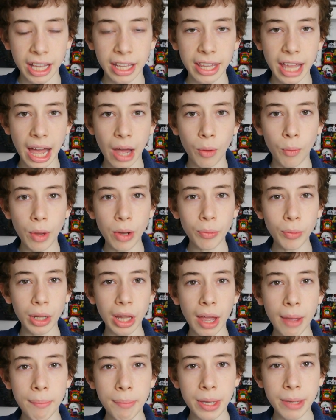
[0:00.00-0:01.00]
Now when
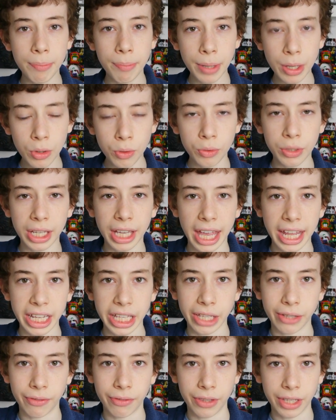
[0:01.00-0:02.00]
will I be building
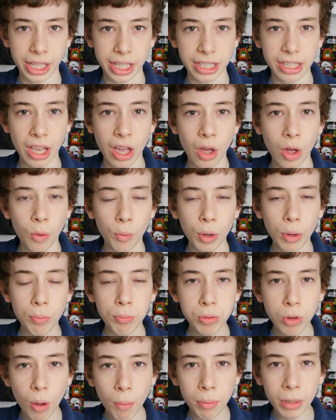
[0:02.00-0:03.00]
any of these?
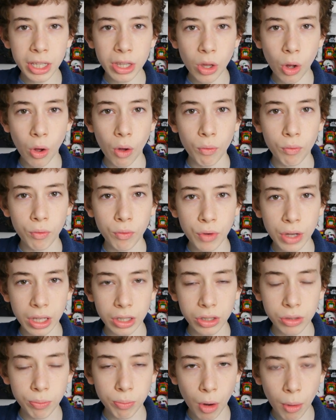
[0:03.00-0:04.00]
Well, probably
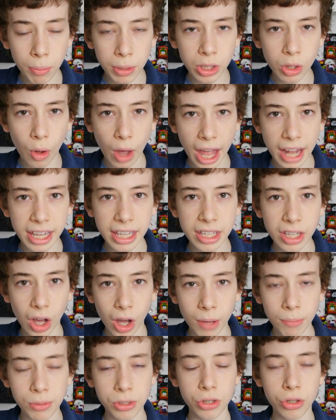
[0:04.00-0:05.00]
not
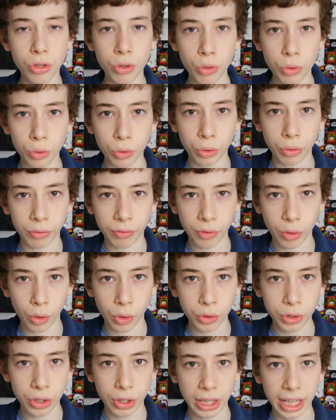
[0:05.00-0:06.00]
anytime soon,
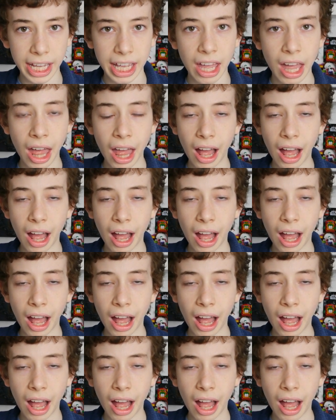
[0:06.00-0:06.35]
unfortunately.